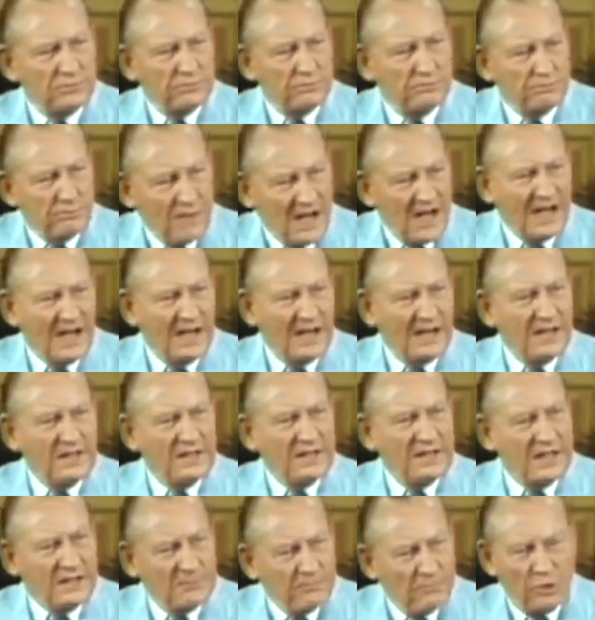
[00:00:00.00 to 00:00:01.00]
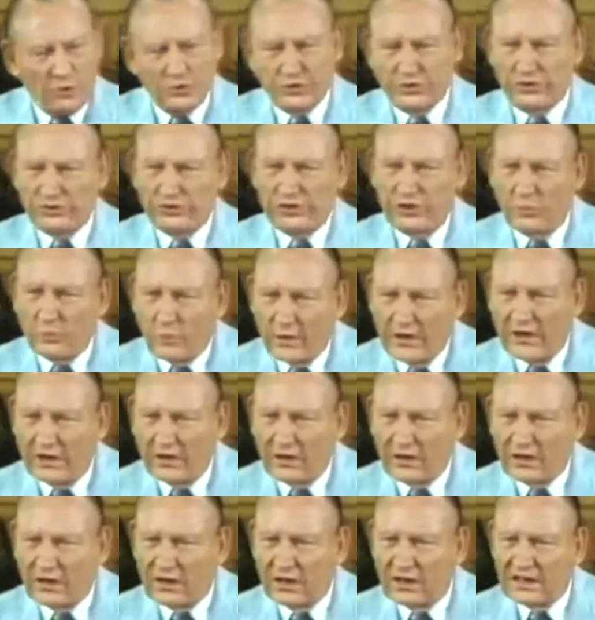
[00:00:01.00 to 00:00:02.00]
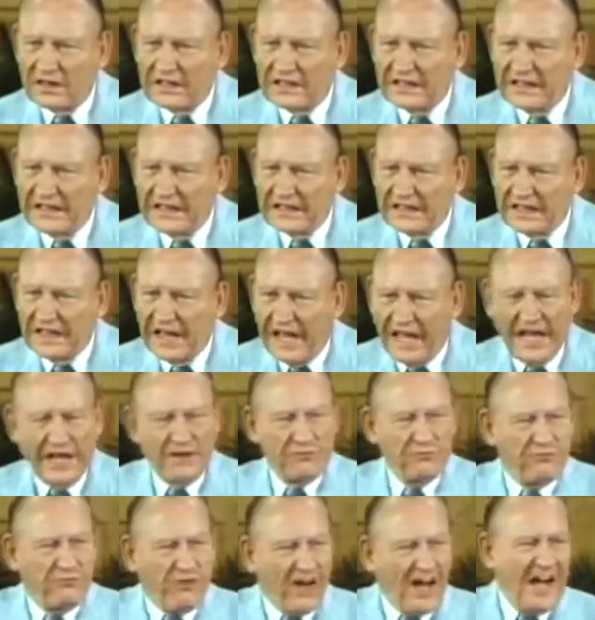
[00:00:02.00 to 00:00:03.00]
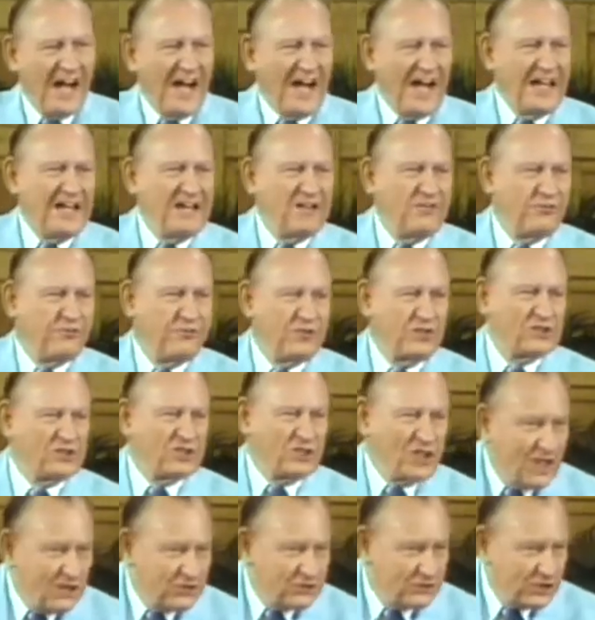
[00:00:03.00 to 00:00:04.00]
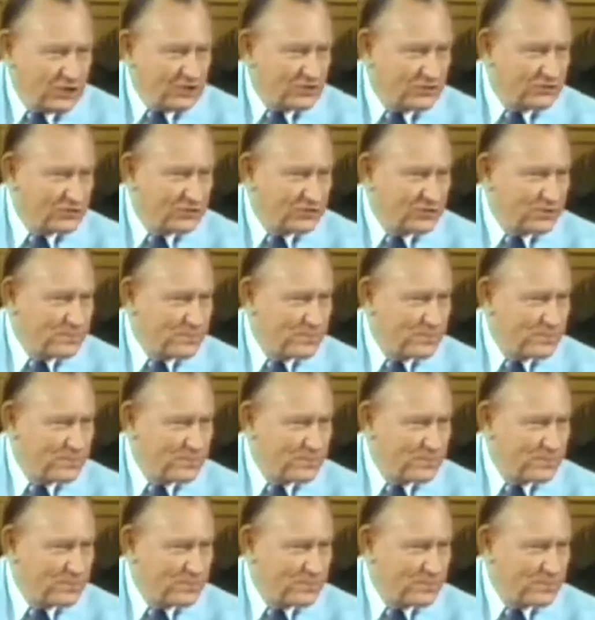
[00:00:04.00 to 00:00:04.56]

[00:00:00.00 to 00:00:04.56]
mind, emotions, and will, and five senses